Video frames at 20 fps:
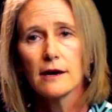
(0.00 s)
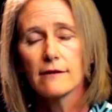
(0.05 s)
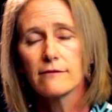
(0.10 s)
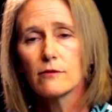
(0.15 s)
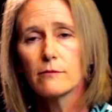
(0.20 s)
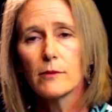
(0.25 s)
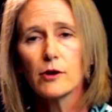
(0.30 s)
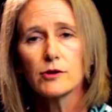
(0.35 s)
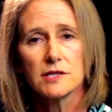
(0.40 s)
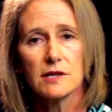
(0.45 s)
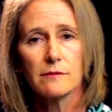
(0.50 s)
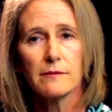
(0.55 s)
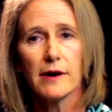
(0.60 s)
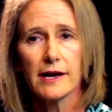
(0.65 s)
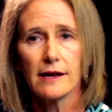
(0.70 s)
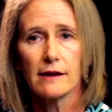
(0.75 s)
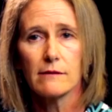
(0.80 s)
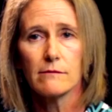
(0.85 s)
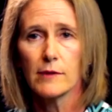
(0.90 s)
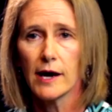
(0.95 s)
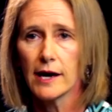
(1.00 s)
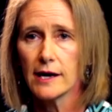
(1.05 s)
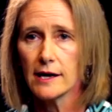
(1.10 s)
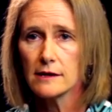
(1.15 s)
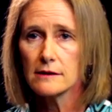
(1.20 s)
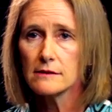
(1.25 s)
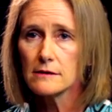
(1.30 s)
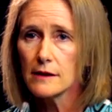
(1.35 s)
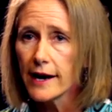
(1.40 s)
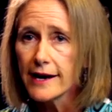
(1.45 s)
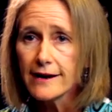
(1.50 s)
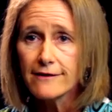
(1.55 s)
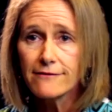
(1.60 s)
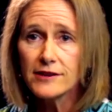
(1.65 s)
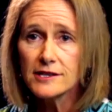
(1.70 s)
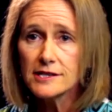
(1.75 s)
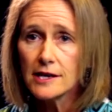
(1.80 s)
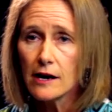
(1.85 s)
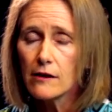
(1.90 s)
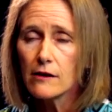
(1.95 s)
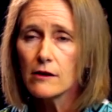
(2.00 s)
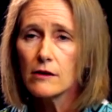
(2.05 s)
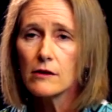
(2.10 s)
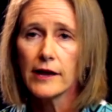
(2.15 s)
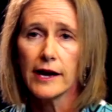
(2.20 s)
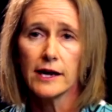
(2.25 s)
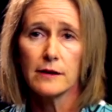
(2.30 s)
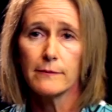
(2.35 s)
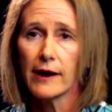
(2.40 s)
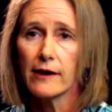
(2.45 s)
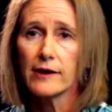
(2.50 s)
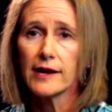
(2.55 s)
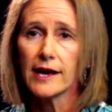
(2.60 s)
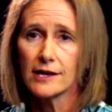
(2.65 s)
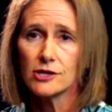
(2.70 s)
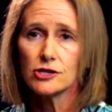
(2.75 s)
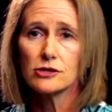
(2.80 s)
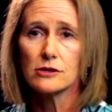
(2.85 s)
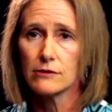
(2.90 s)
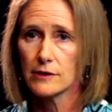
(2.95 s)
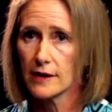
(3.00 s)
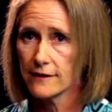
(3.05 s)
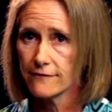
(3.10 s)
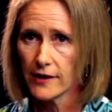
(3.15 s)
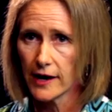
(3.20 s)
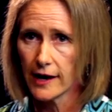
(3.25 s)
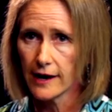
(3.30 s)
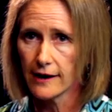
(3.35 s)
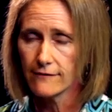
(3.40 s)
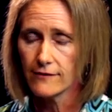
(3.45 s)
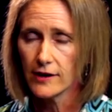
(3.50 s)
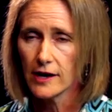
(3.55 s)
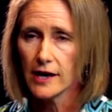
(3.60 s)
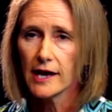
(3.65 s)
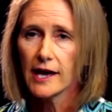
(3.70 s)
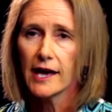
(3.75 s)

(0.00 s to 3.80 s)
for most of my, my life until at about age thirty-five,